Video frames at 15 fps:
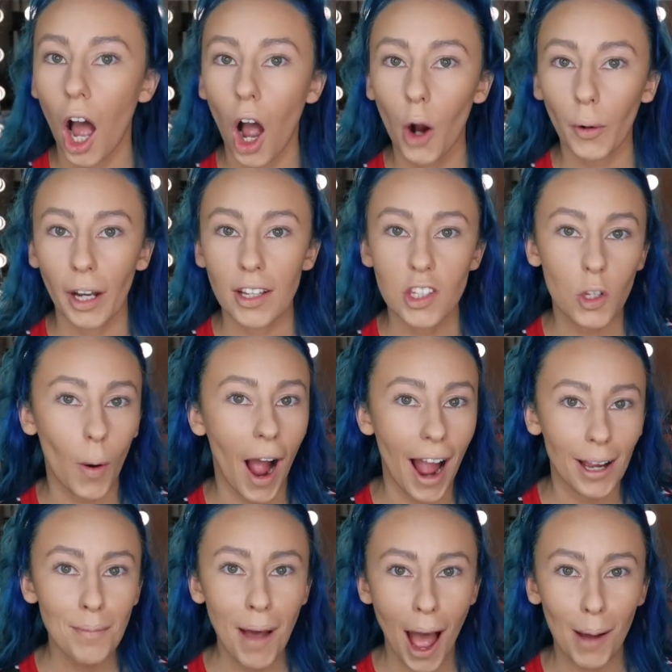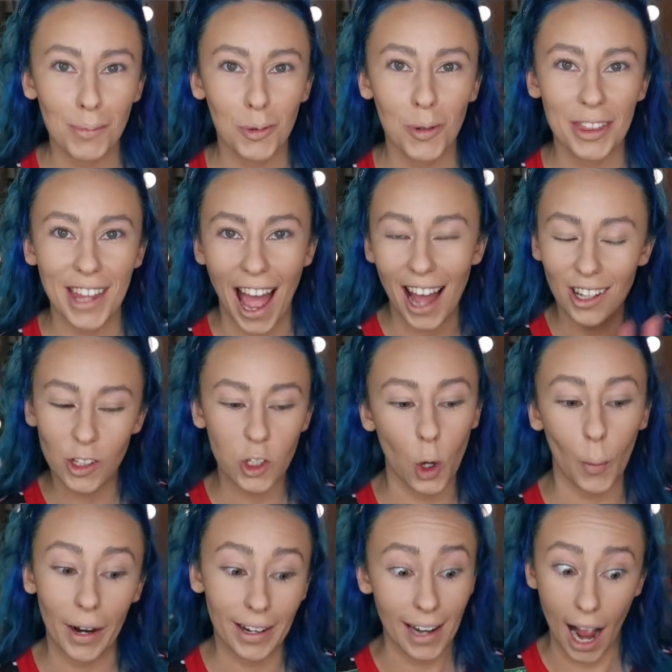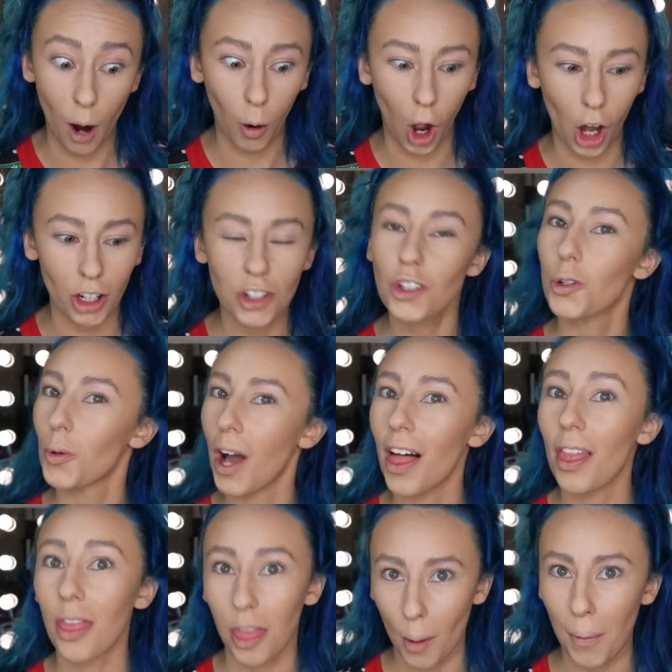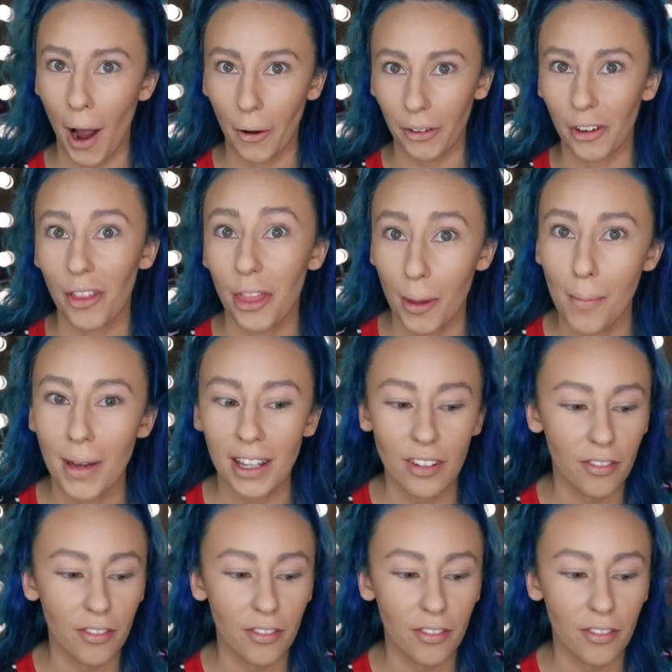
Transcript: Okay, so I am happy with that. So now on to the powder, the main